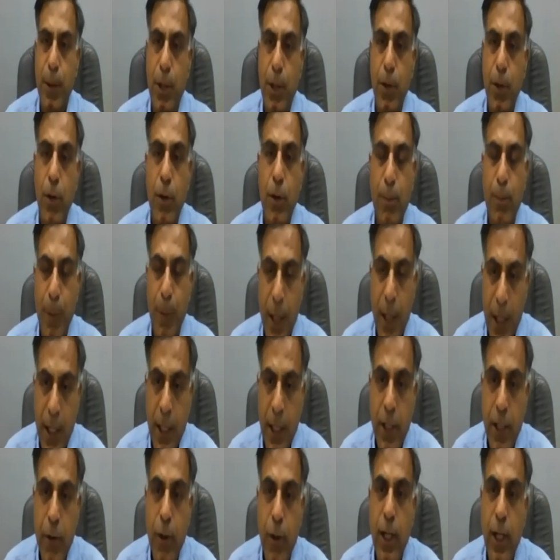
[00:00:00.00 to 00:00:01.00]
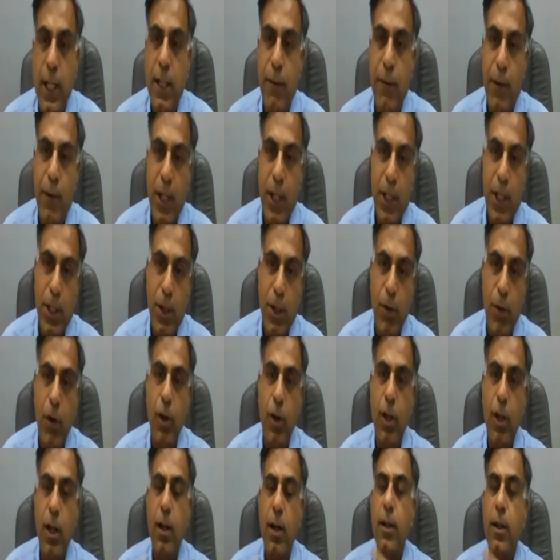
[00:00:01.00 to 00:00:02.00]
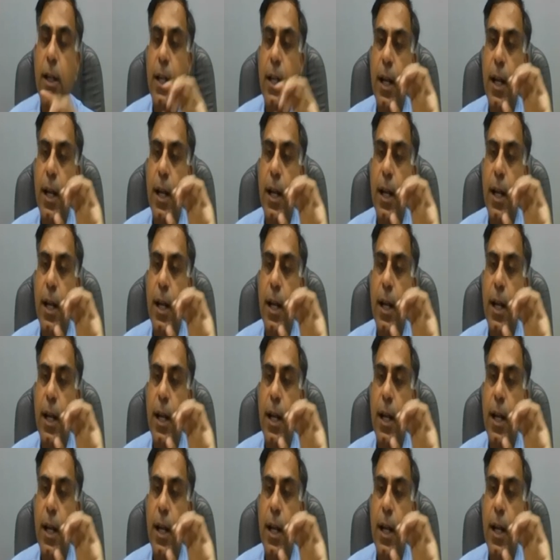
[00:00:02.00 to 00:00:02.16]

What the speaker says: or penalty or rectification order